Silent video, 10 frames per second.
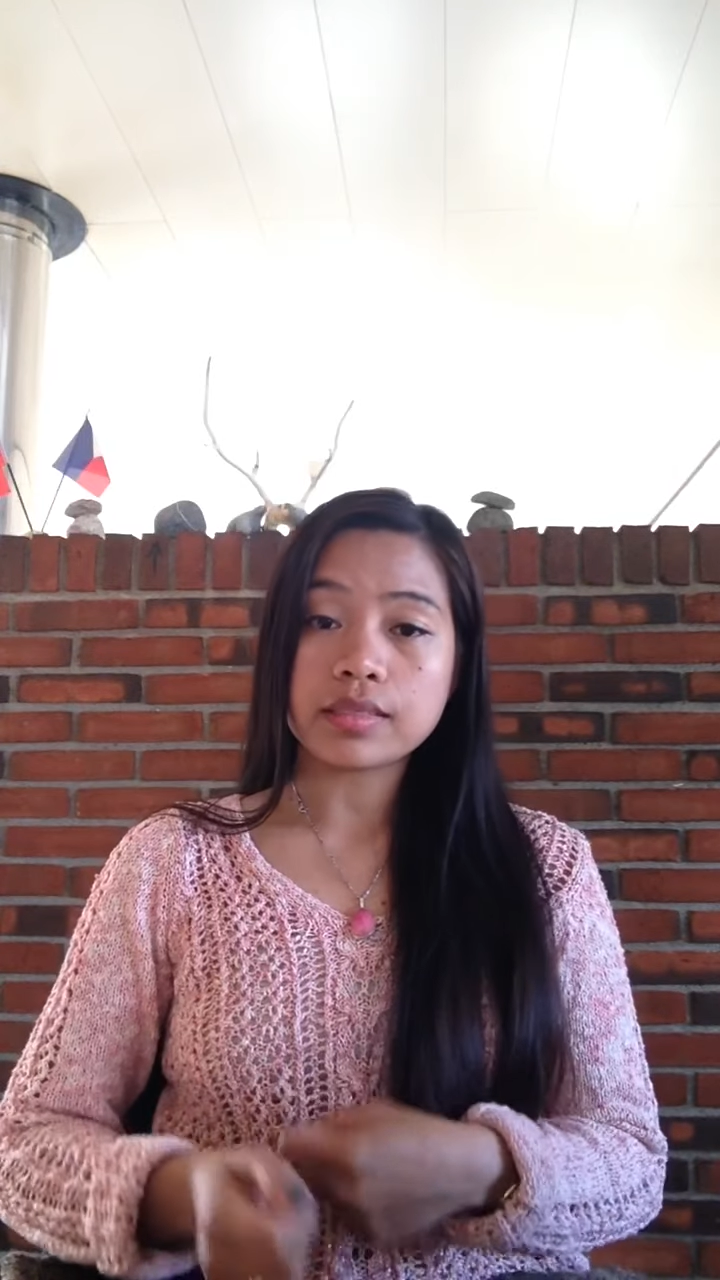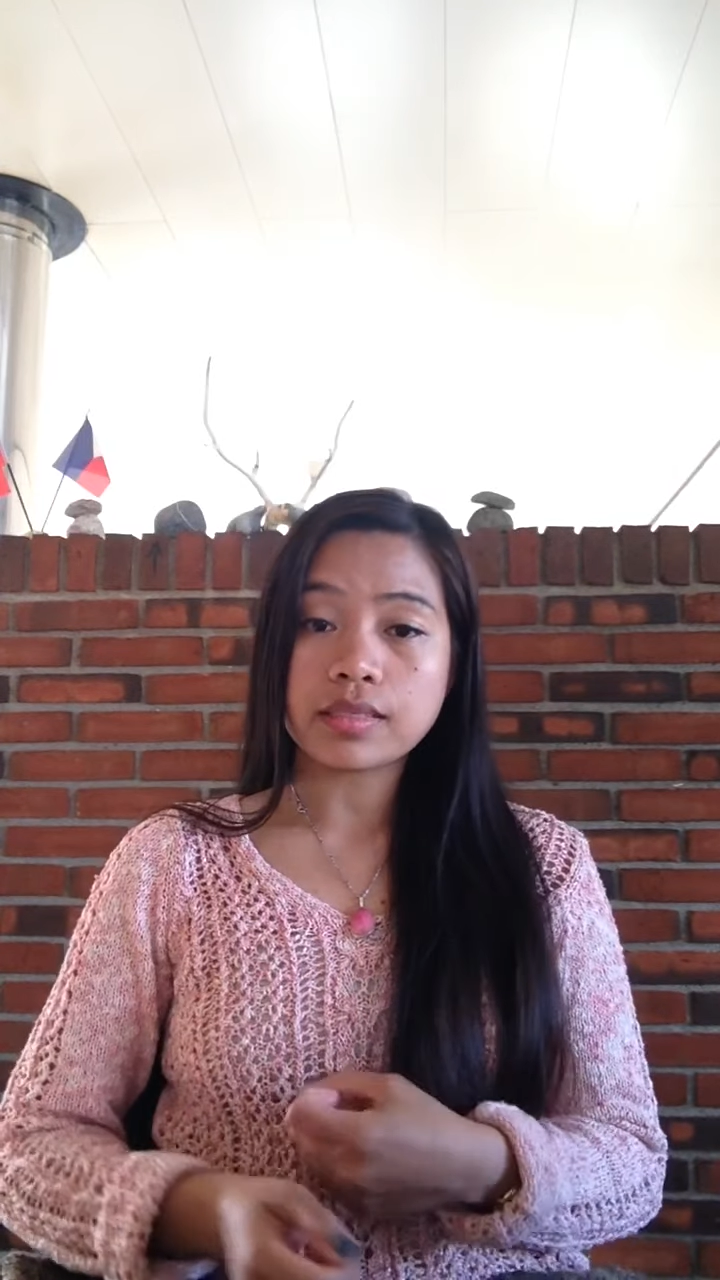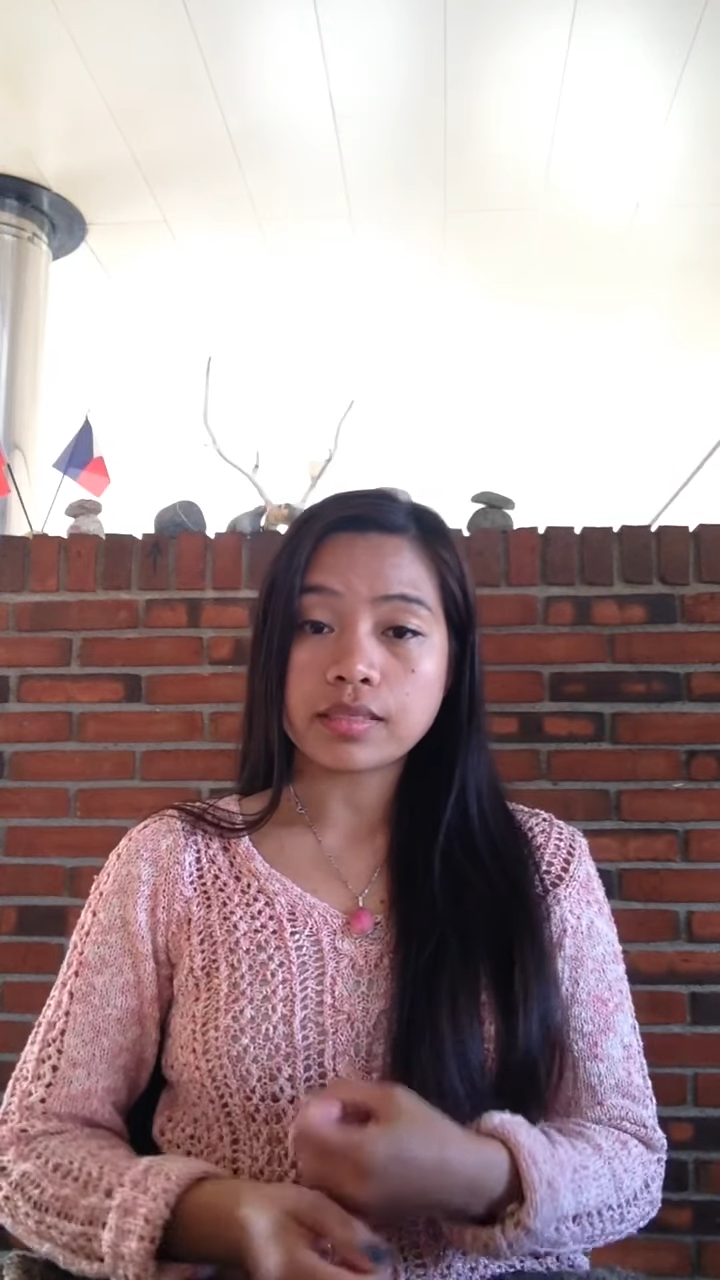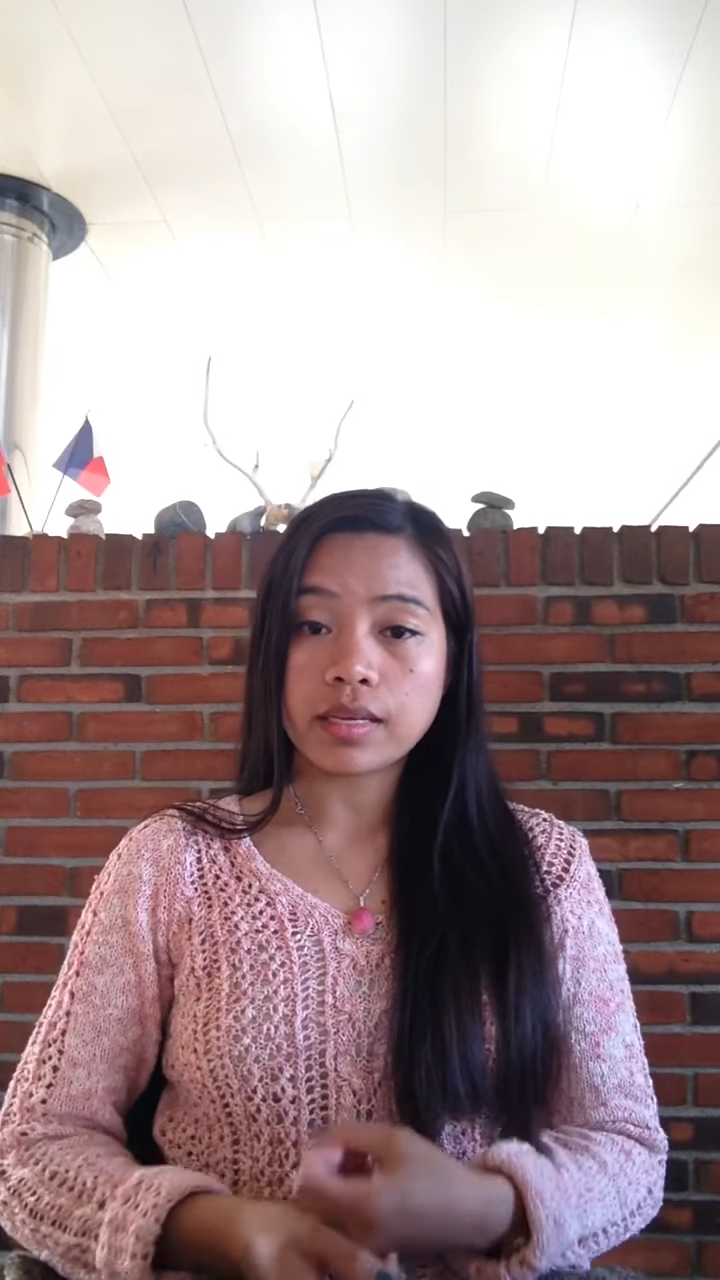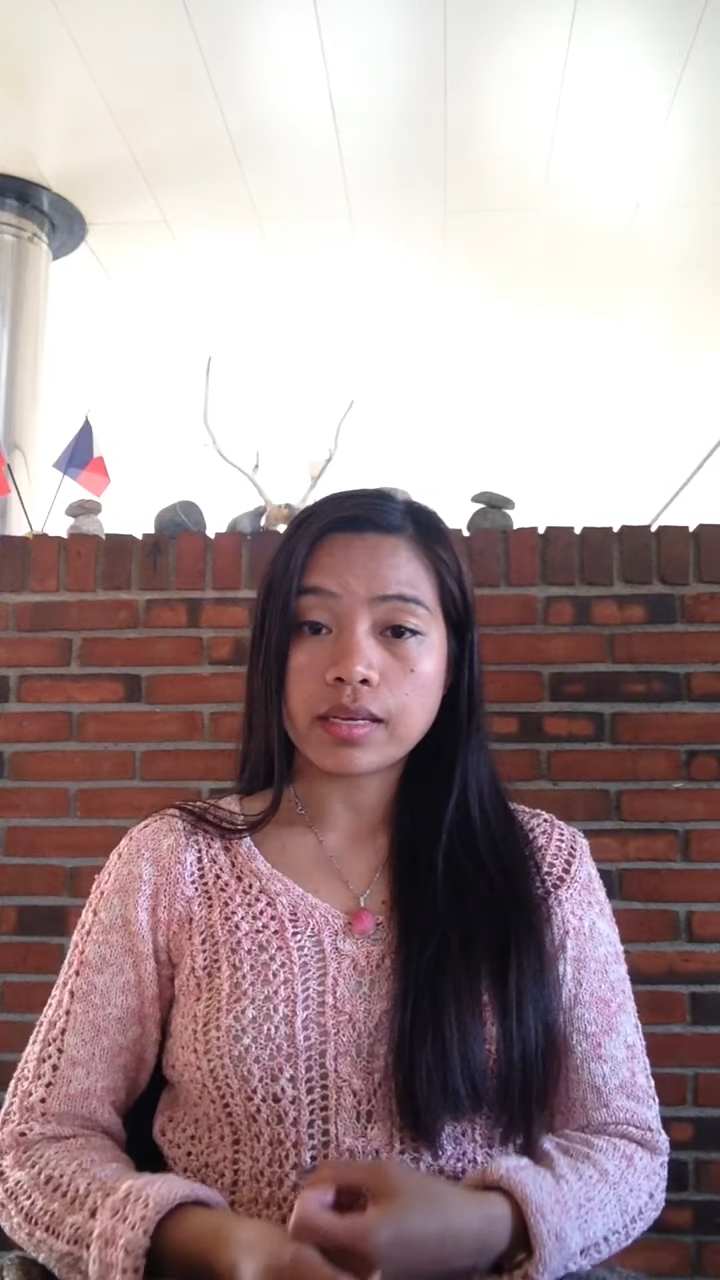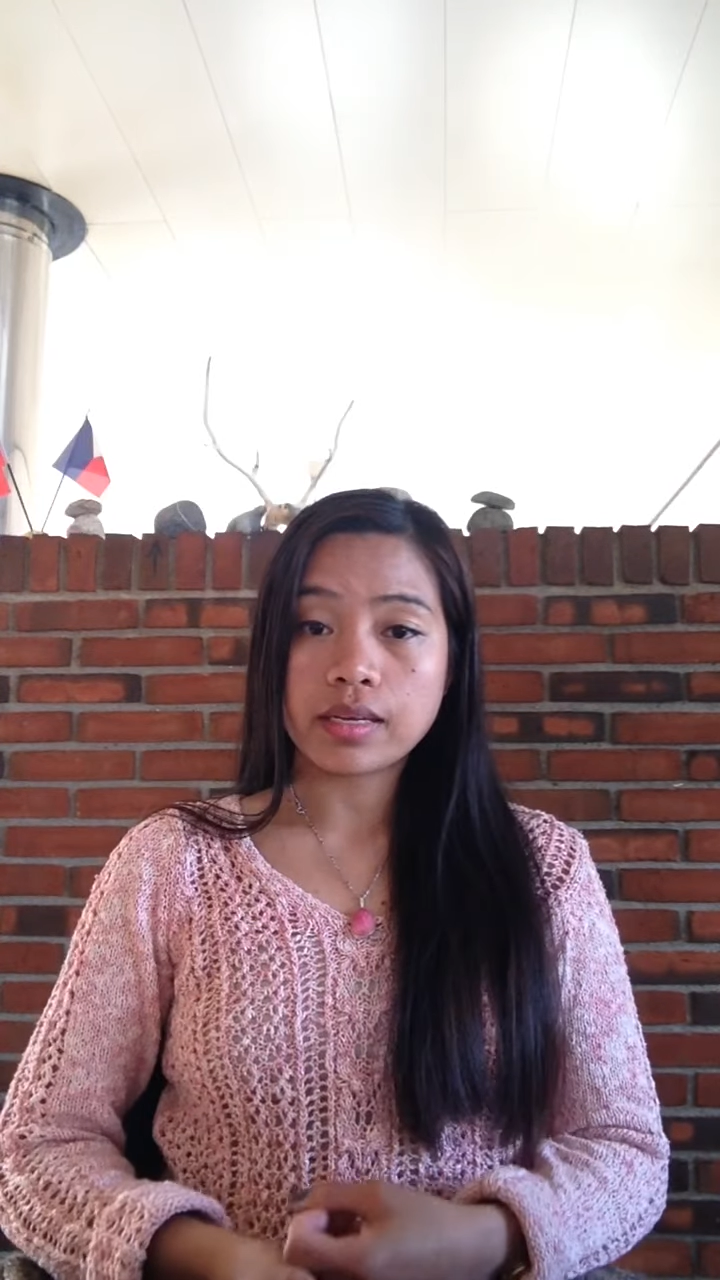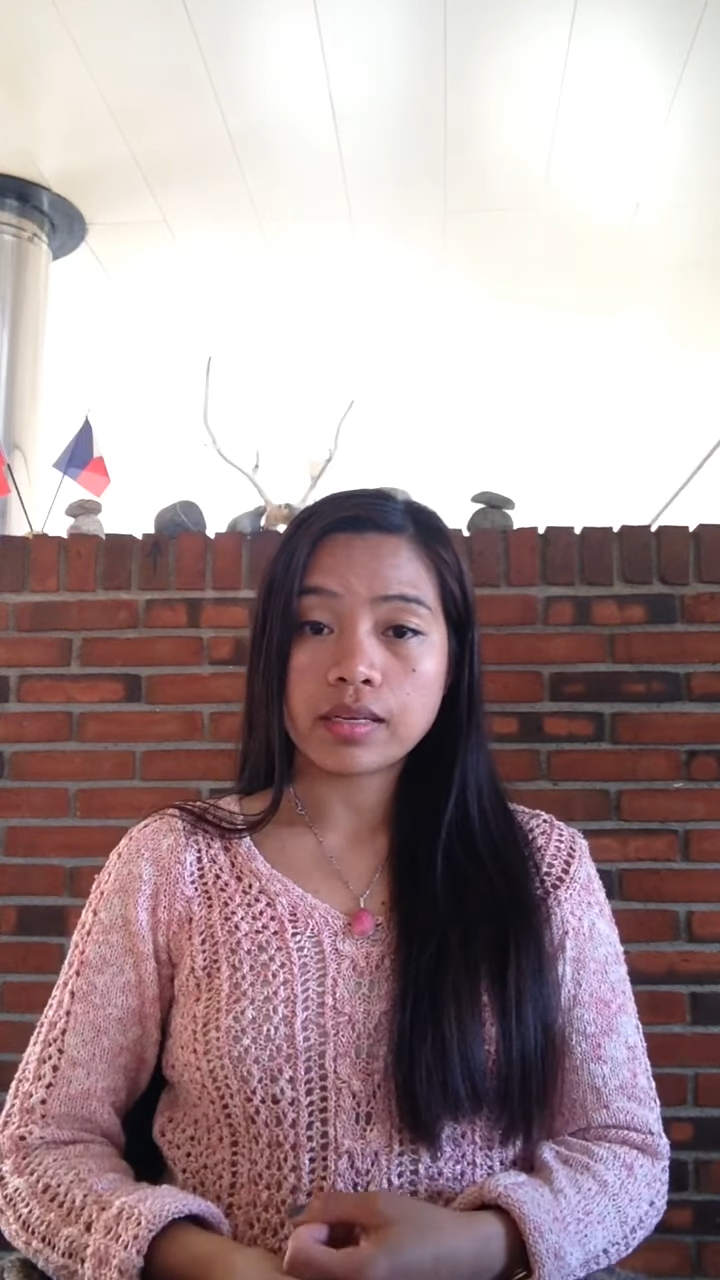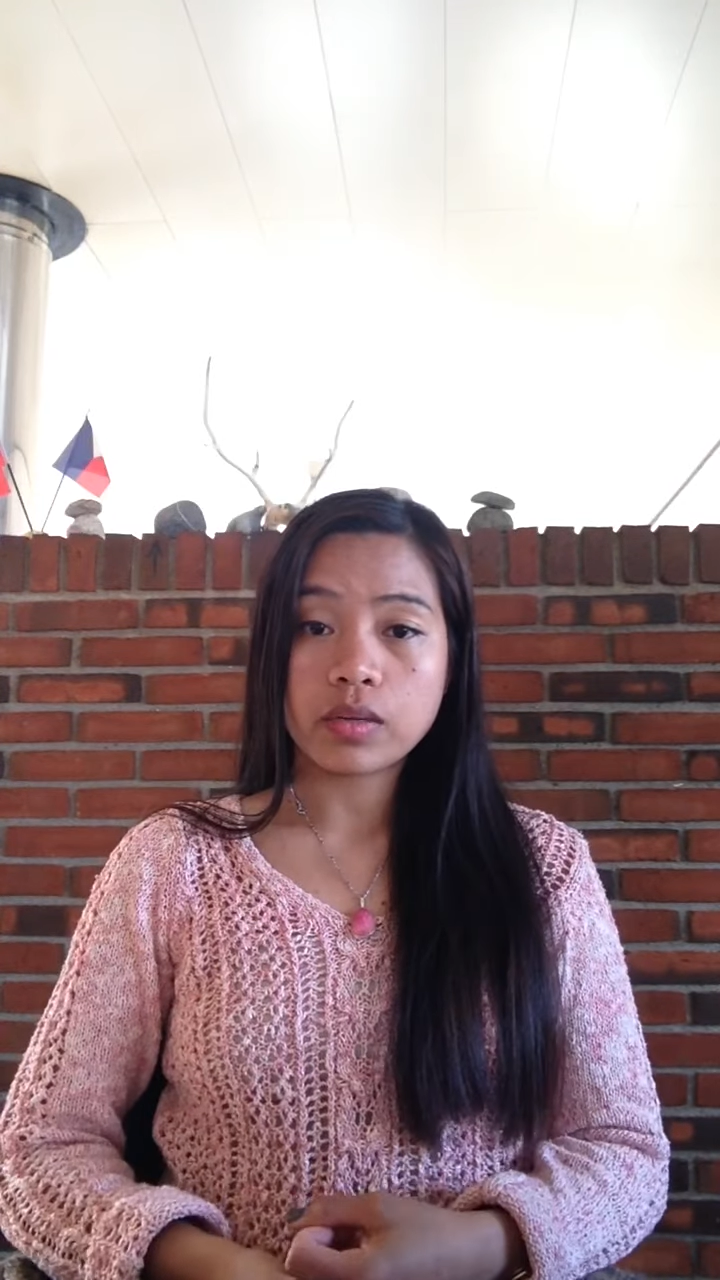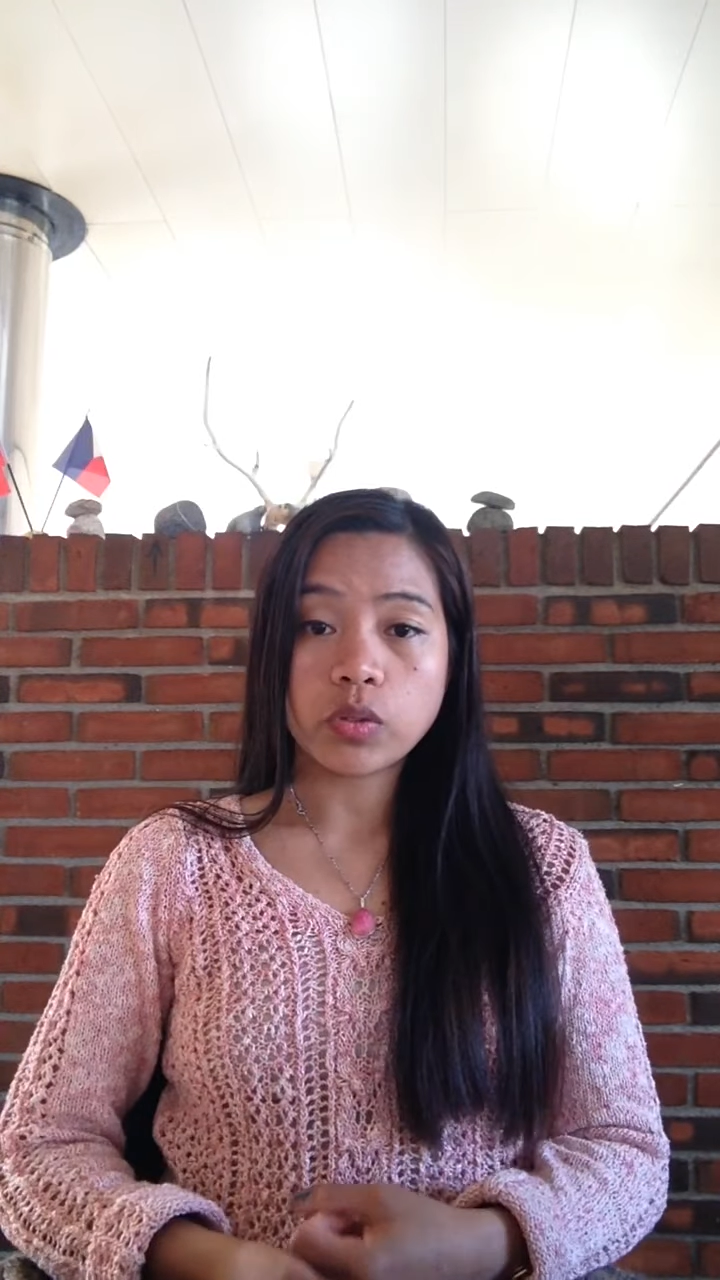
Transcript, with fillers: they say